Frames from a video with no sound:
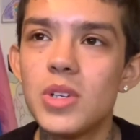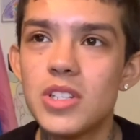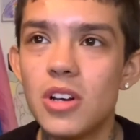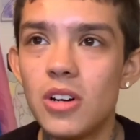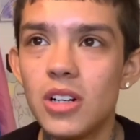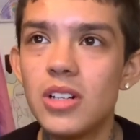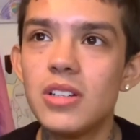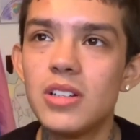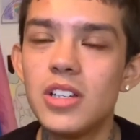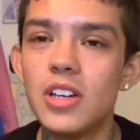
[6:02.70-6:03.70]
hard,
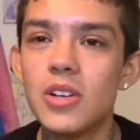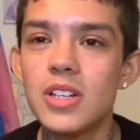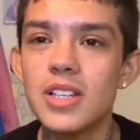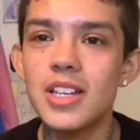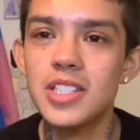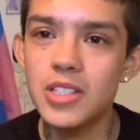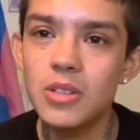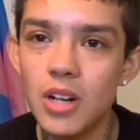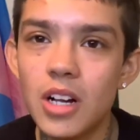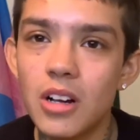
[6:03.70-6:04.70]
because I still
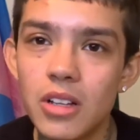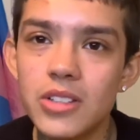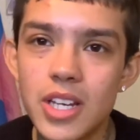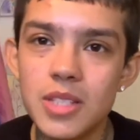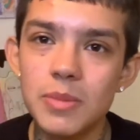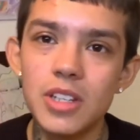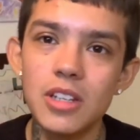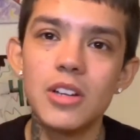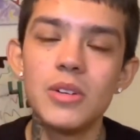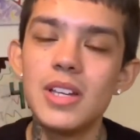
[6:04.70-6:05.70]
got called Jasmine,
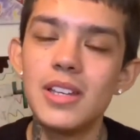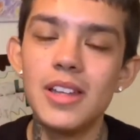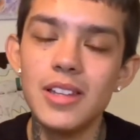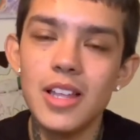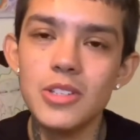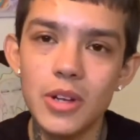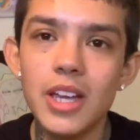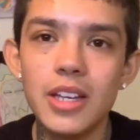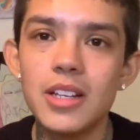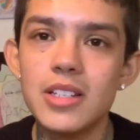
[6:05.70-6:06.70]
and that's okay,
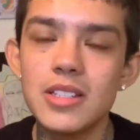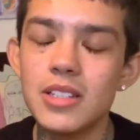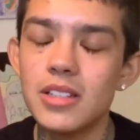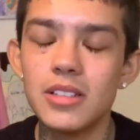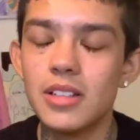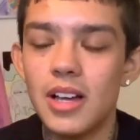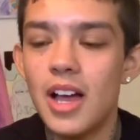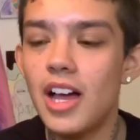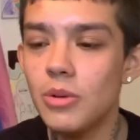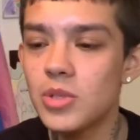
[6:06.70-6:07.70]
because
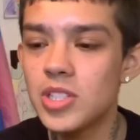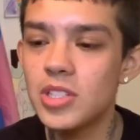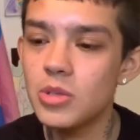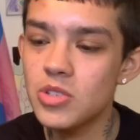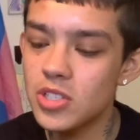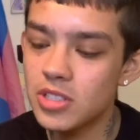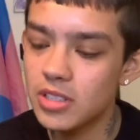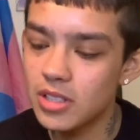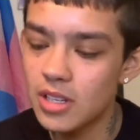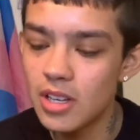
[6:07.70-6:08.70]
I was still just a
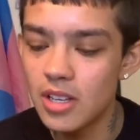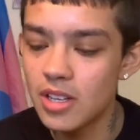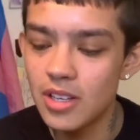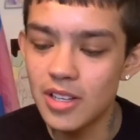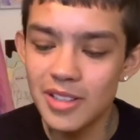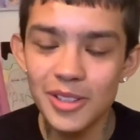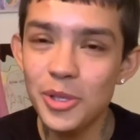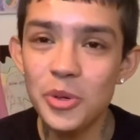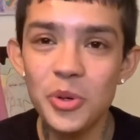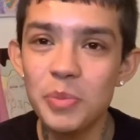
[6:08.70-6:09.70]

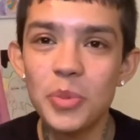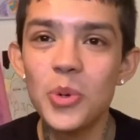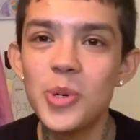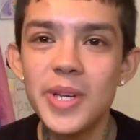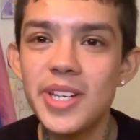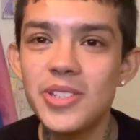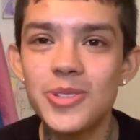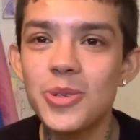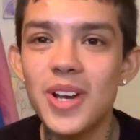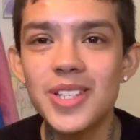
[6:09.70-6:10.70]
little boy
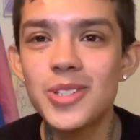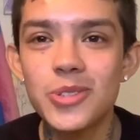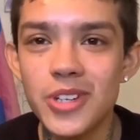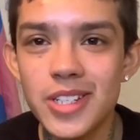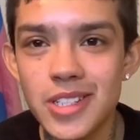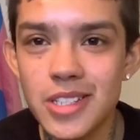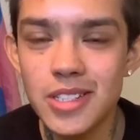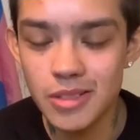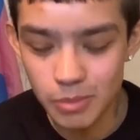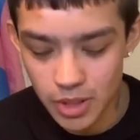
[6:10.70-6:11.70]
trying to
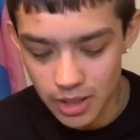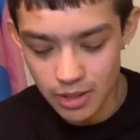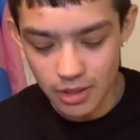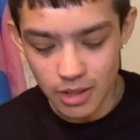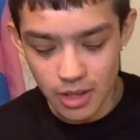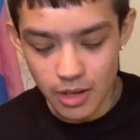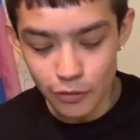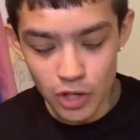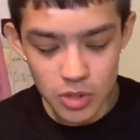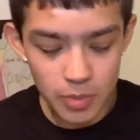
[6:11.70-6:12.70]
transition. But
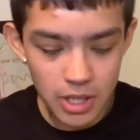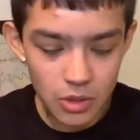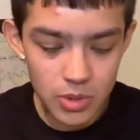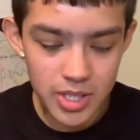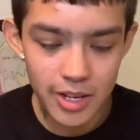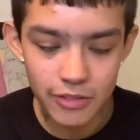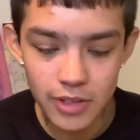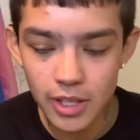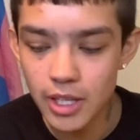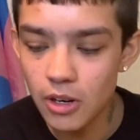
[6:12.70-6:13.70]
freshman year was
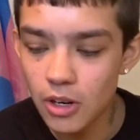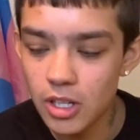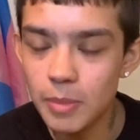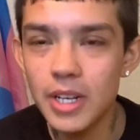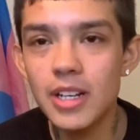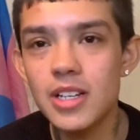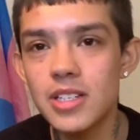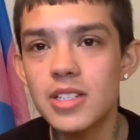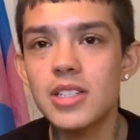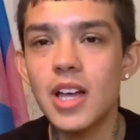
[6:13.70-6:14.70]
definitely hard,
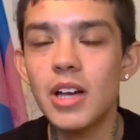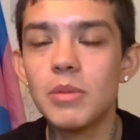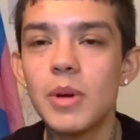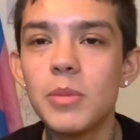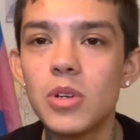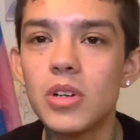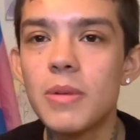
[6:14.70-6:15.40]
because I remember